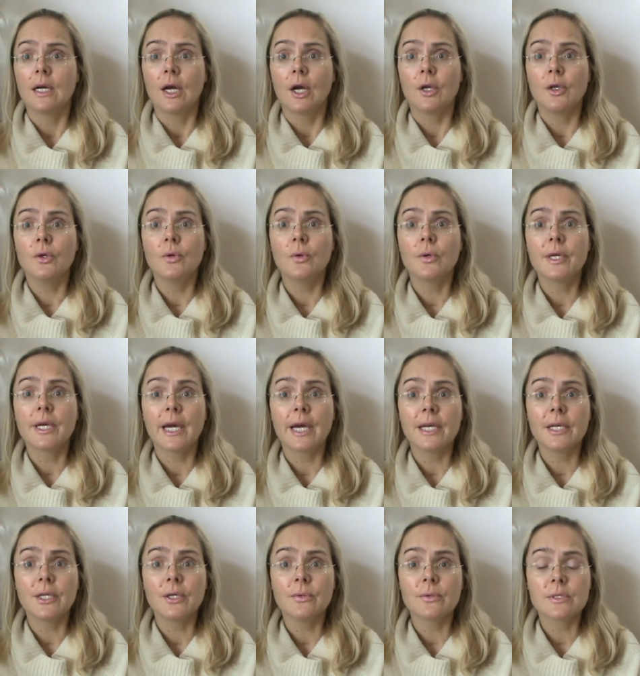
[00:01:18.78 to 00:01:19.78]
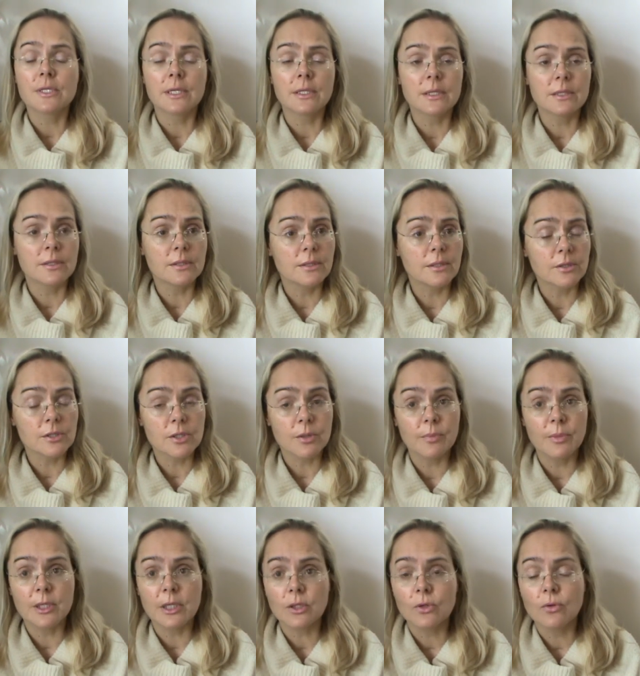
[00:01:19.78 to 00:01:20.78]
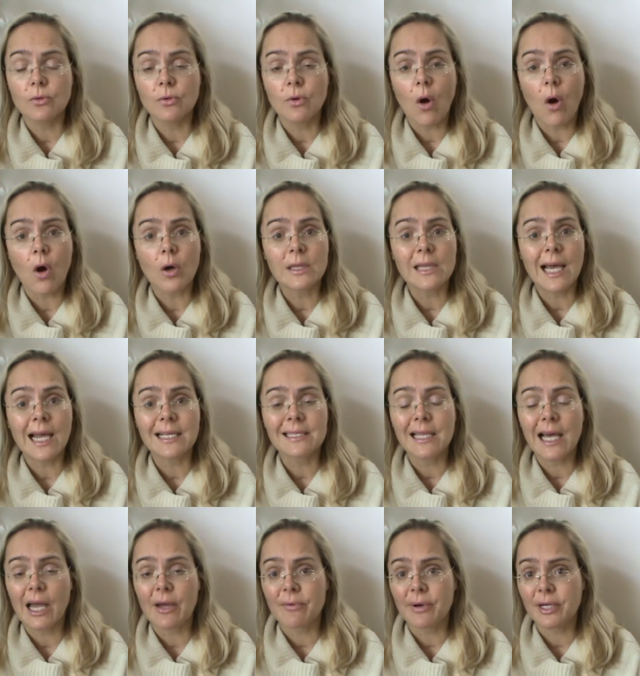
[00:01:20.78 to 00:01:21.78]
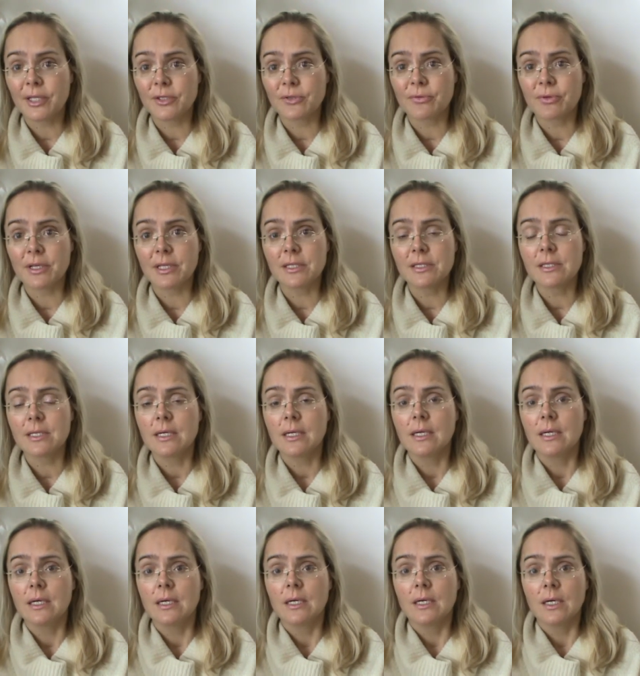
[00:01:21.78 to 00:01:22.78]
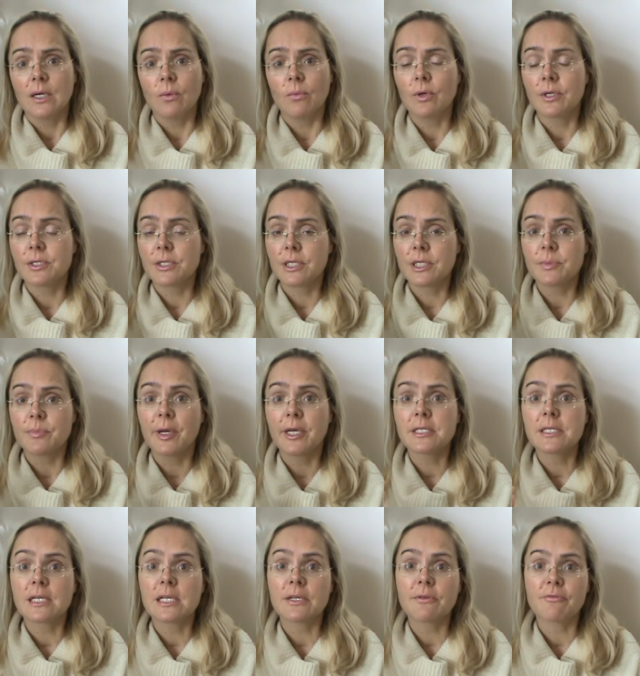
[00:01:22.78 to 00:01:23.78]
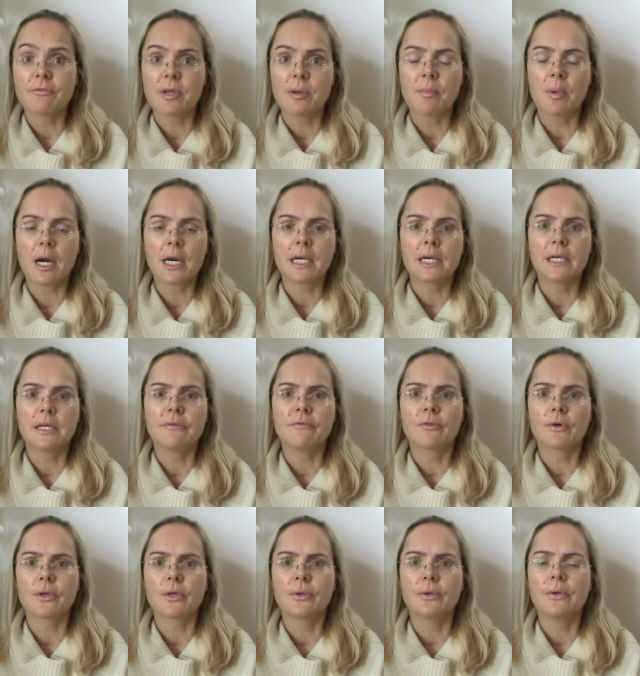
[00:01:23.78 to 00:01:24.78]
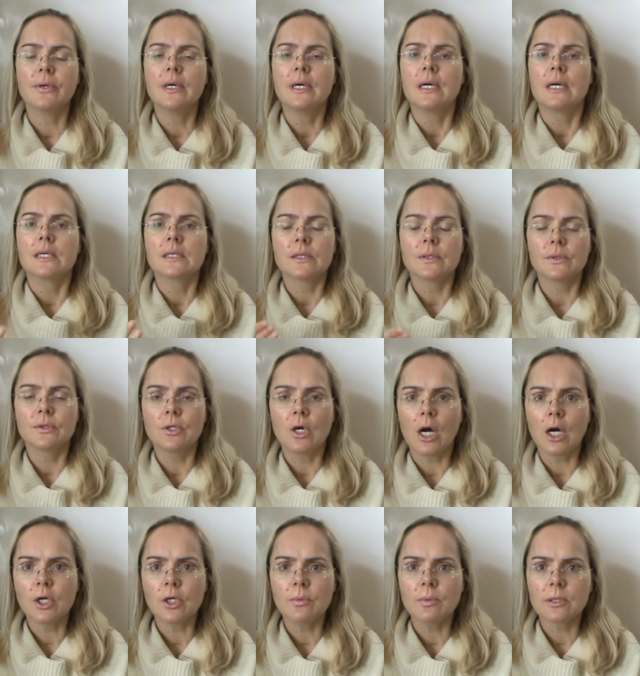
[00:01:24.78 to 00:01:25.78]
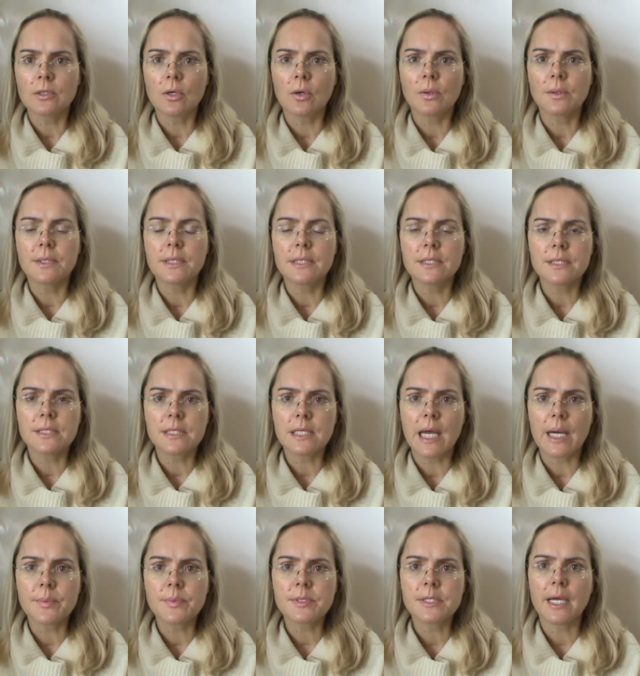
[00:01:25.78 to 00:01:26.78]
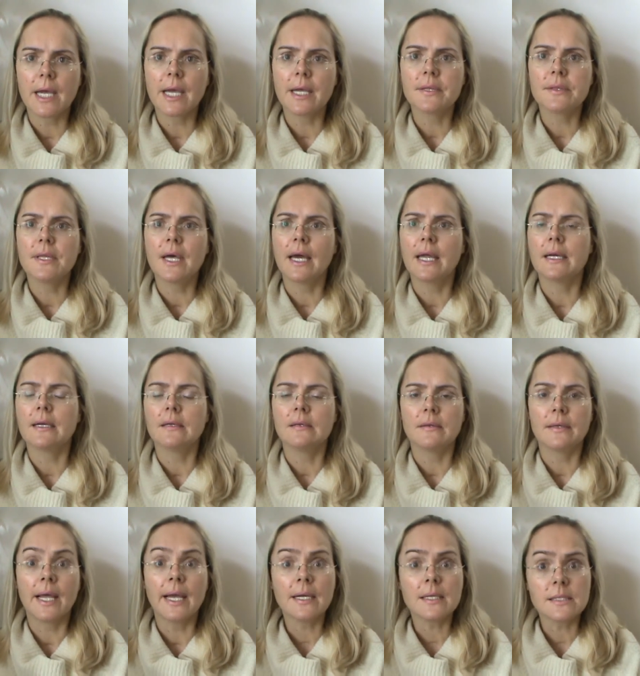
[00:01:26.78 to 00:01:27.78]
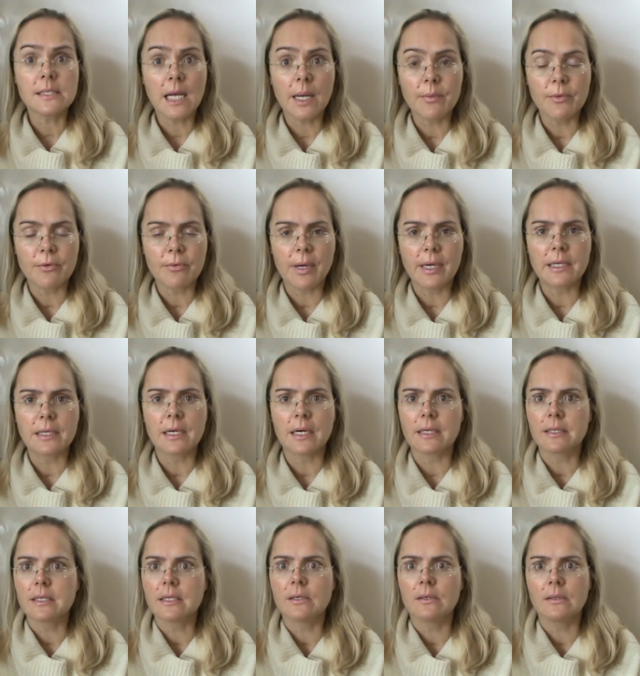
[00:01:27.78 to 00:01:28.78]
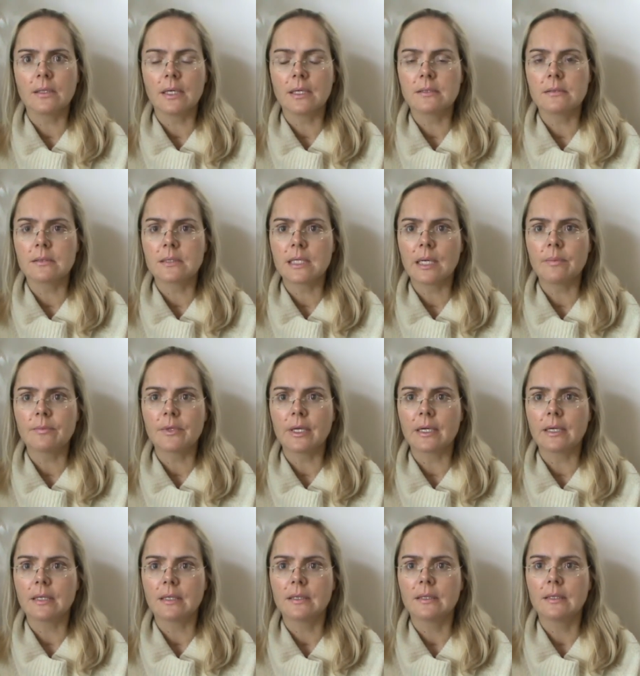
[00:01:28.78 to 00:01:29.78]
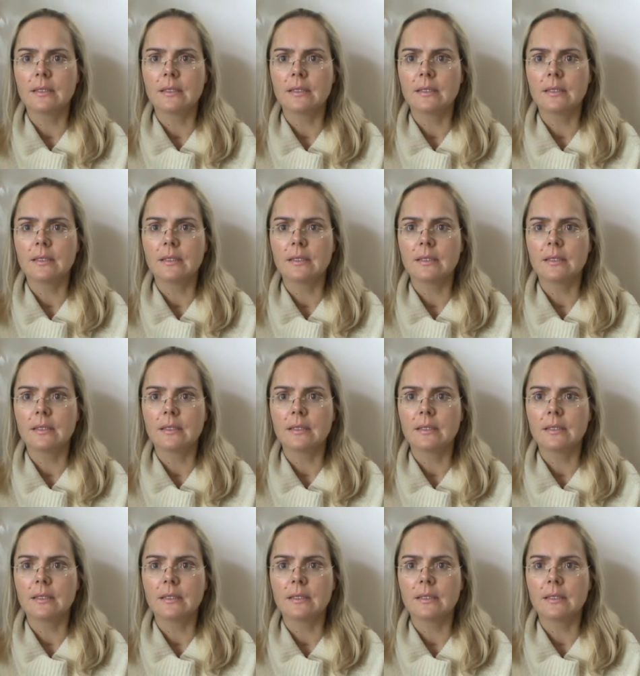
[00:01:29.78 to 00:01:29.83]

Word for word: You can use it, submit it to online directories, which is basically free marketing for you. So document all these steps and then next time you write an article is the same thing.